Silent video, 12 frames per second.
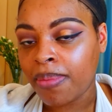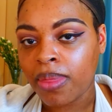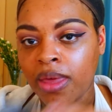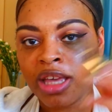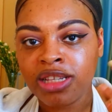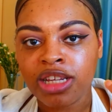
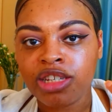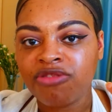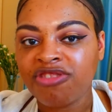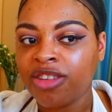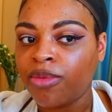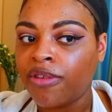it is actually
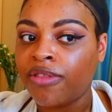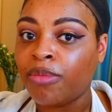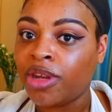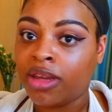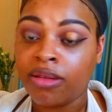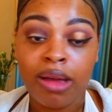really worth the
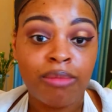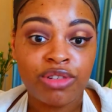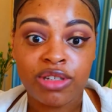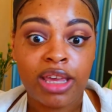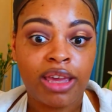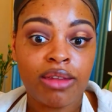money. I'm
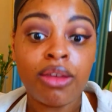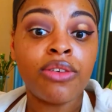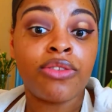just saying.